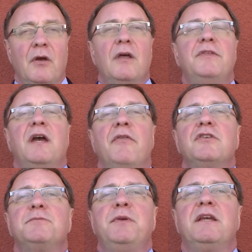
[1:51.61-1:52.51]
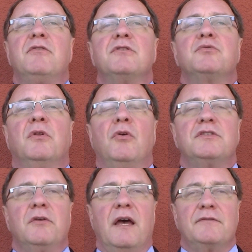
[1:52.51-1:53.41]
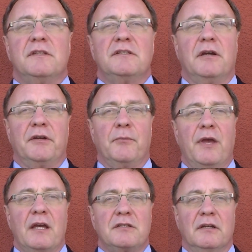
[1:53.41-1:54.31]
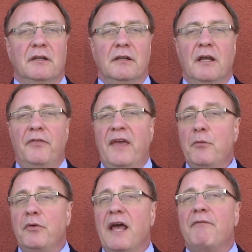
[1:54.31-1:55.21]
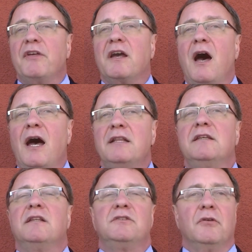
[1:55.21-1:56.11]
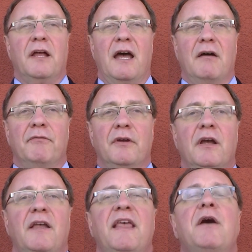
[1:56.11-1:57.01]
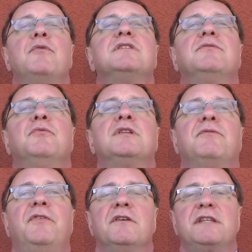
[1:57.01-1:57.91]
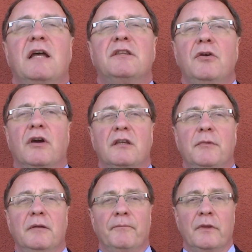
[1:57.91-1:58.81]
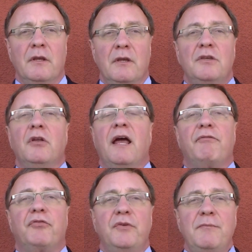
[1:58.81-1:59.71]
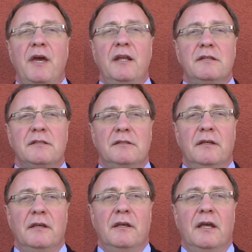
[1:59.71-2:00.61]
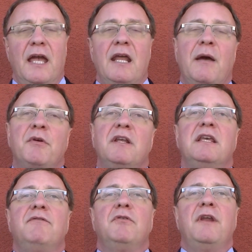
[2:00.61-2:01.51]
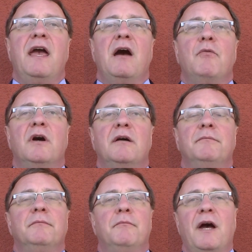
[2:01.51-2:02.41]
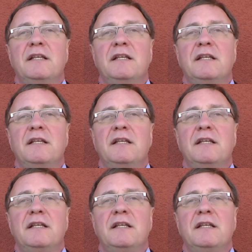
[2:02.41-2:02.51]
the other speakers will also have sincerity and passion. They won't have the content you'll have, and that's what fills out the argument. You'll have 3 minutes, and I'm going to give you now my